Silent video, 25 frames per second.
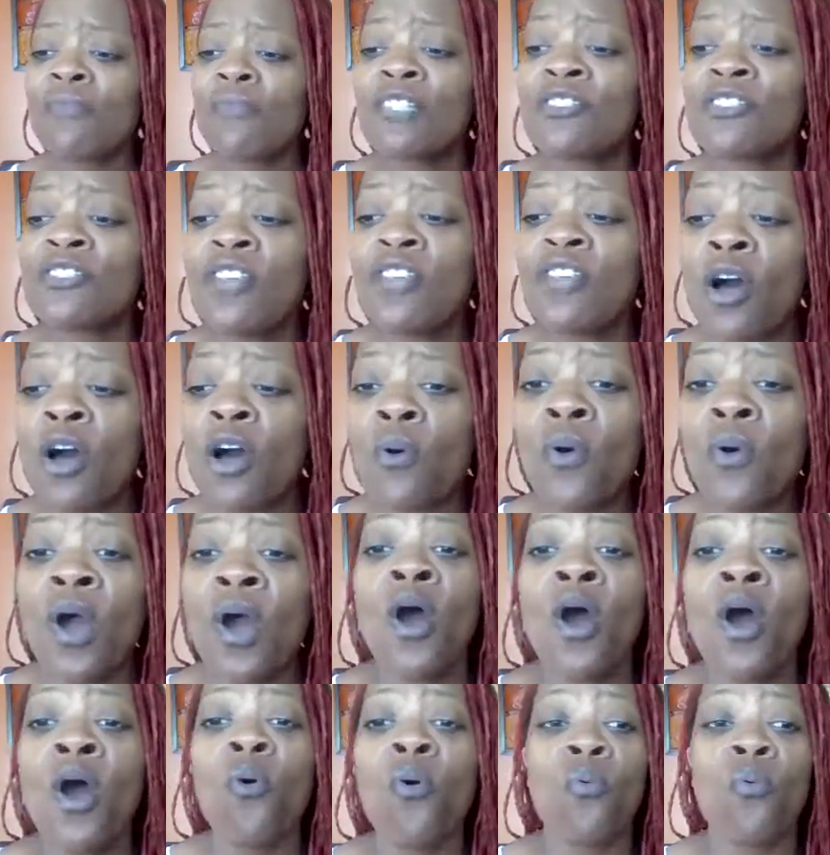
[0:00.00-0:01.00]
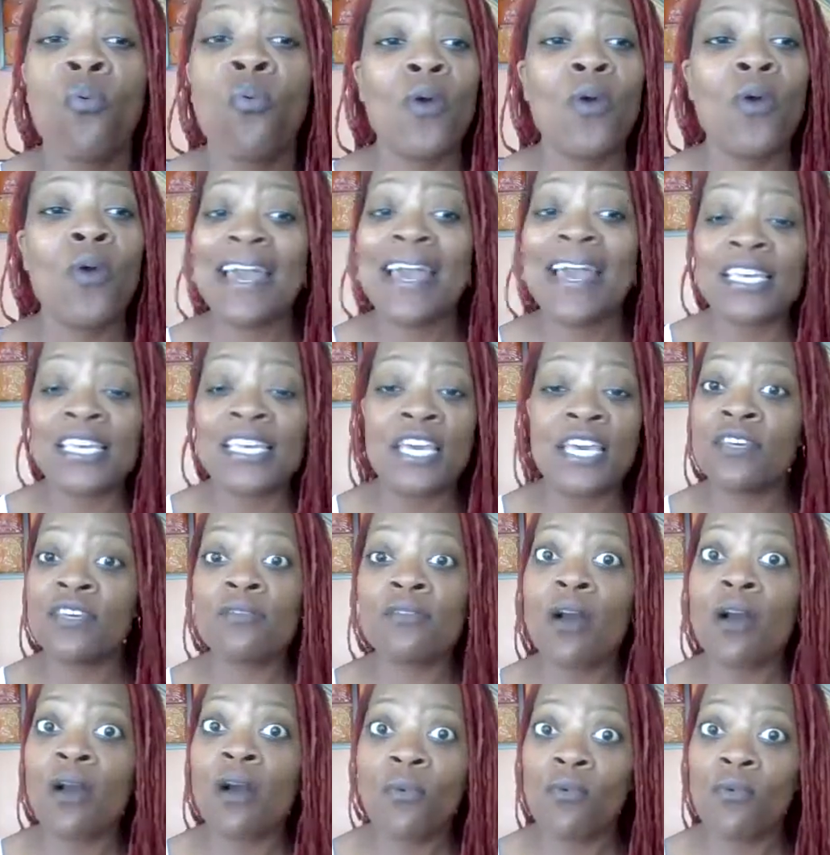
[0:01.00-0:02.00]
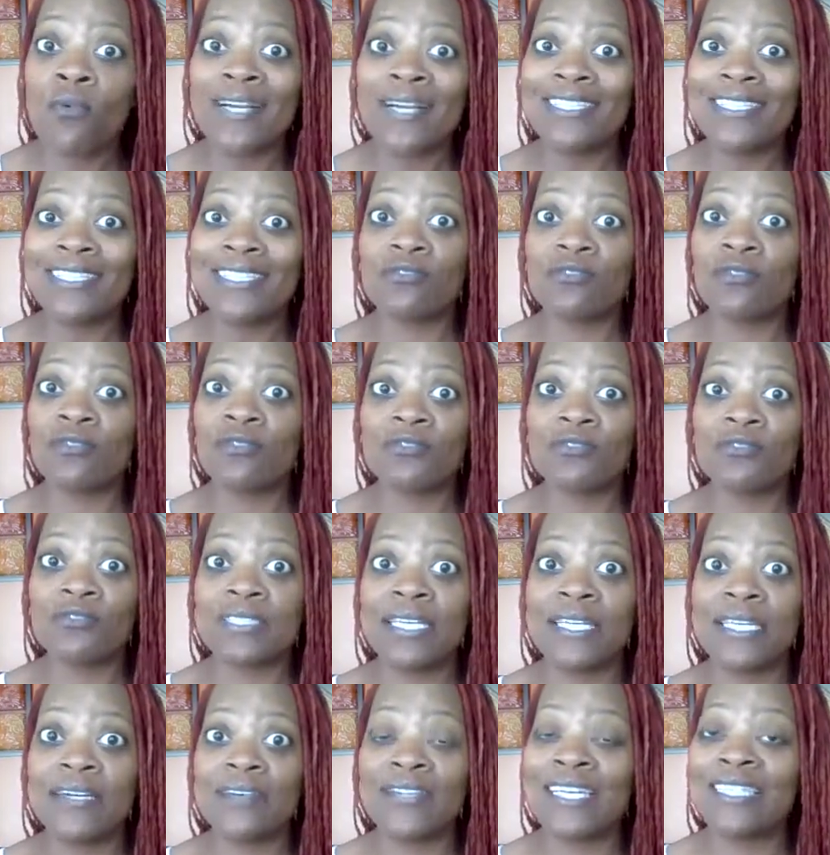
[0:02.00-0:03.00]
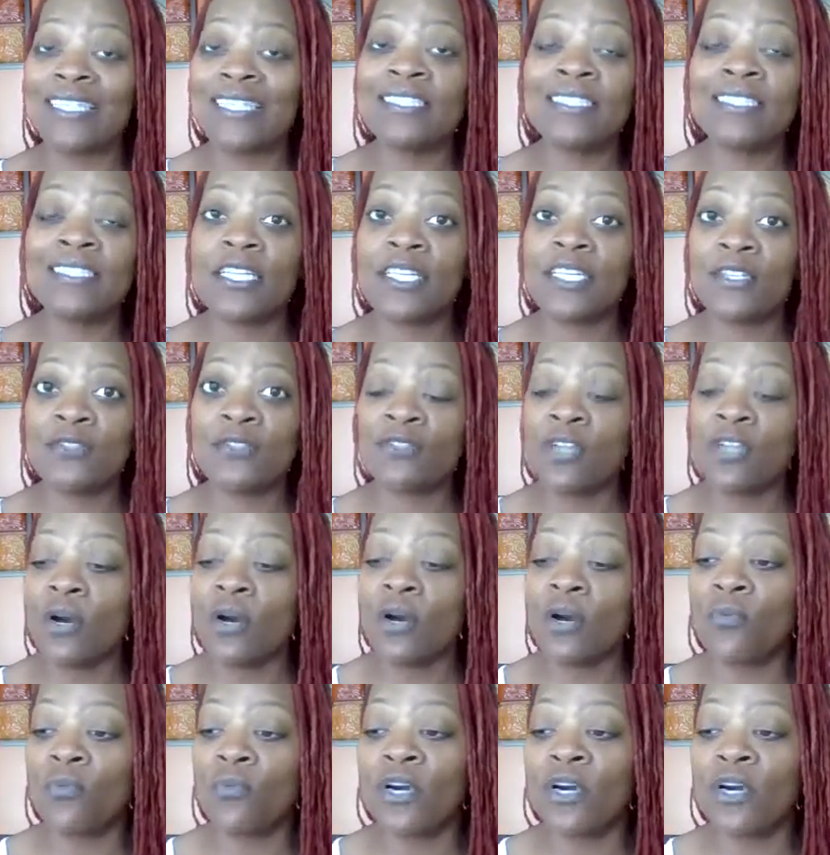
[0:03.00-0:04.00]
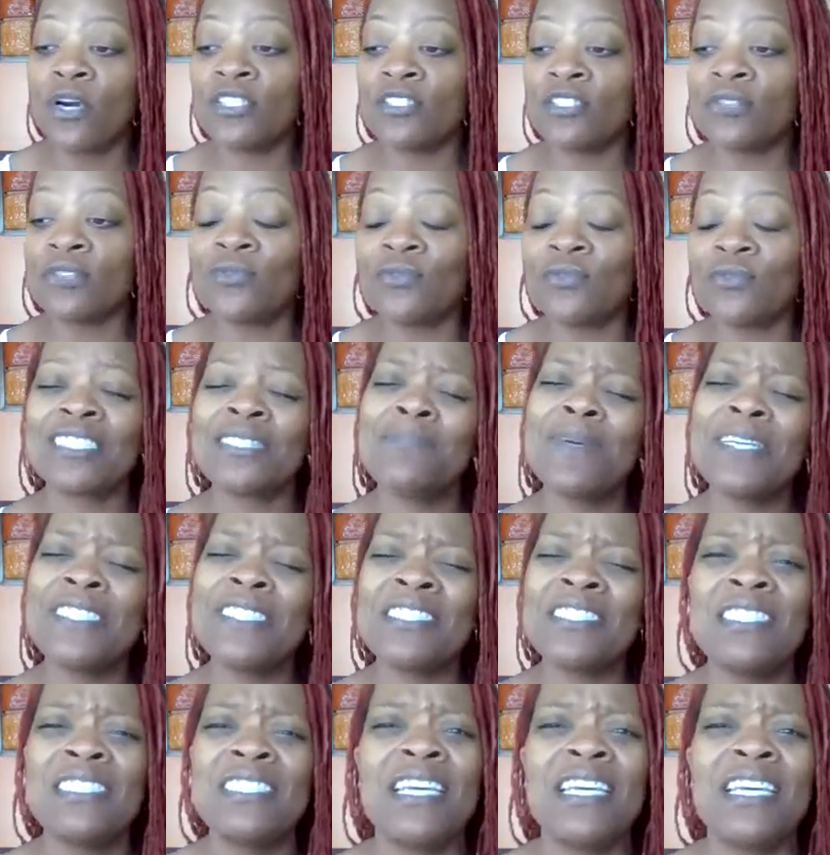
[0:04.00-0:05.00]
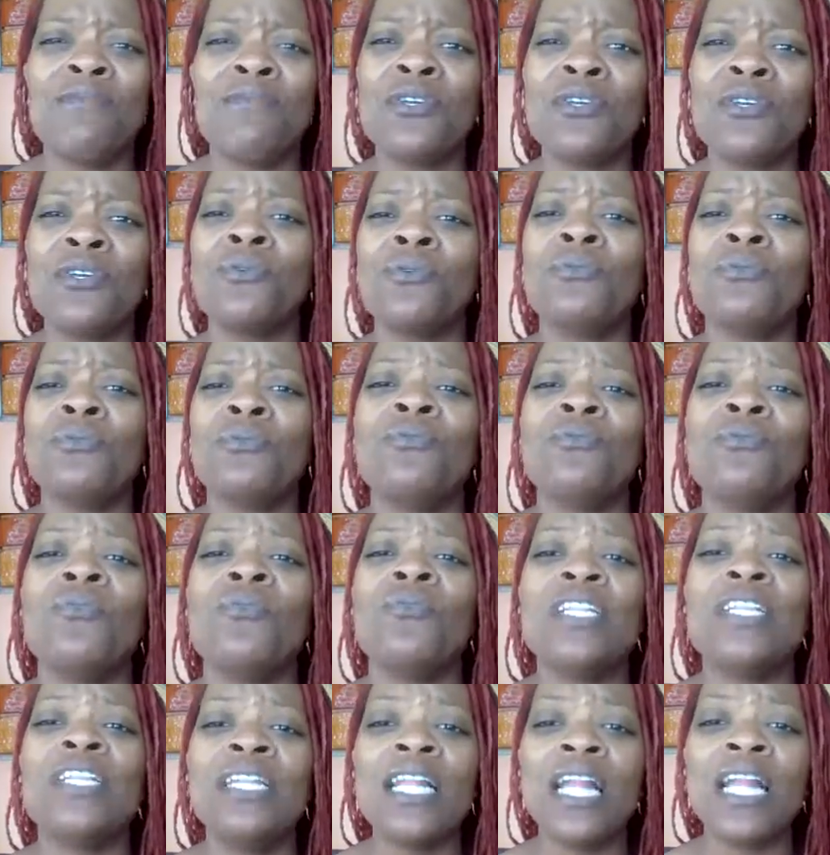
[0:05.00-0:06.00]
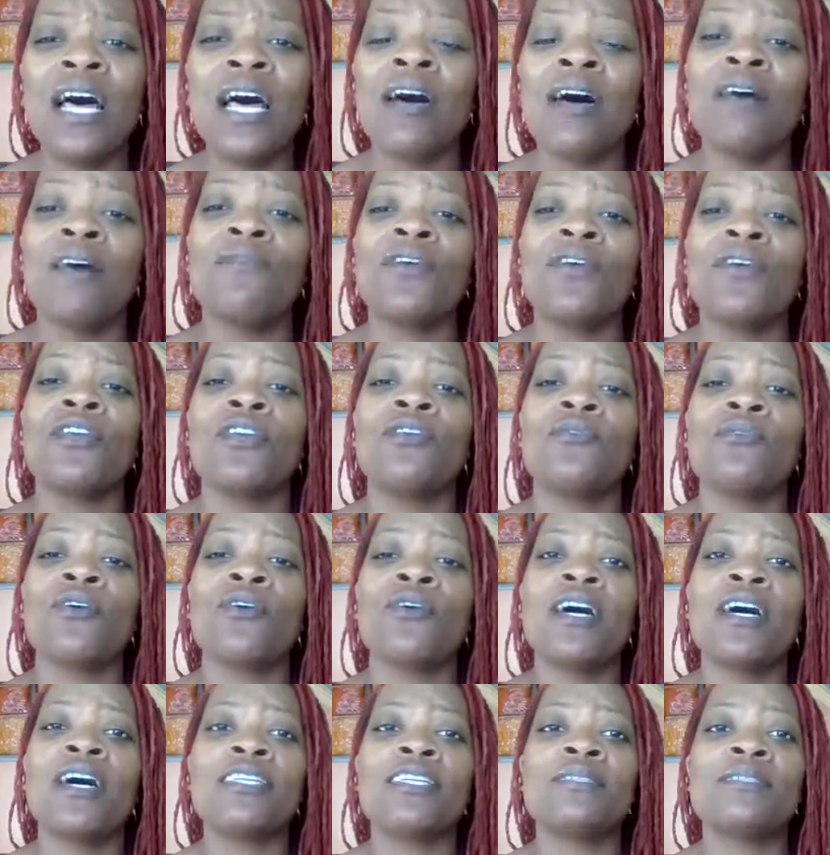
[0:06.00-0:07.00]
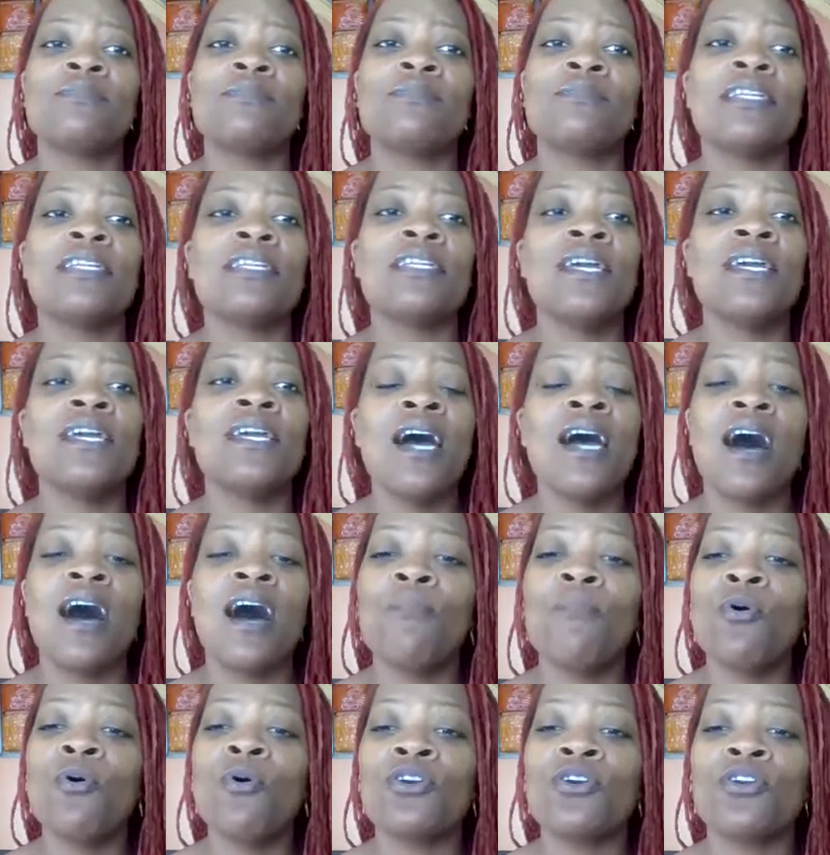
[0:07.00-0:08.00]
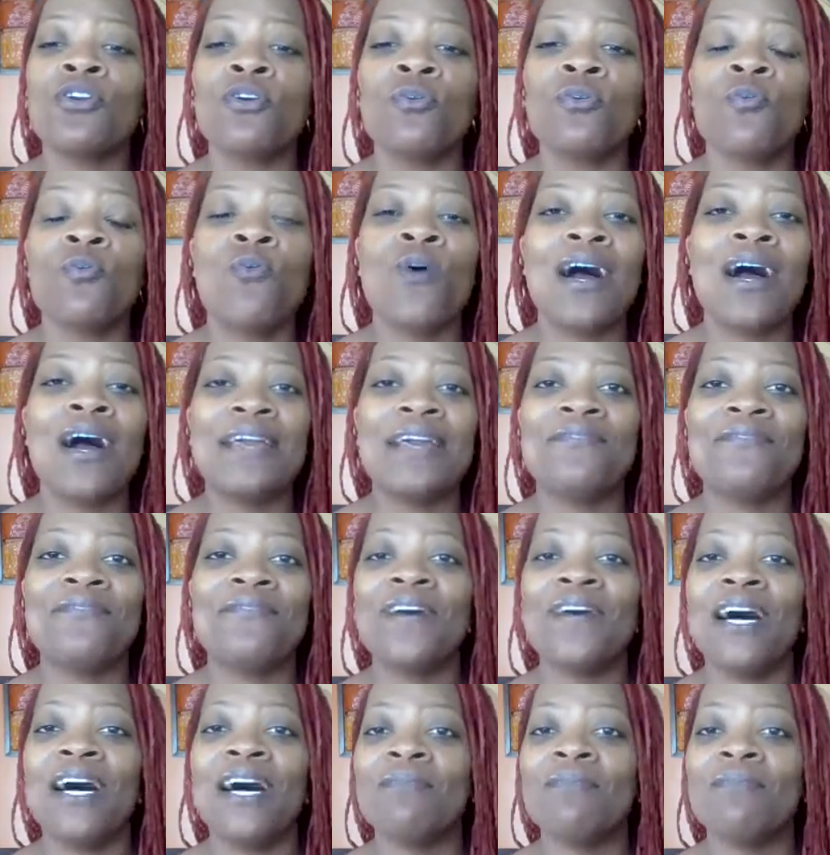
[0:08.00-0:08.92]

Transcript: so you don't want it to grow stale. That's the thing you don't want to do. And especially if you love your husband or your wife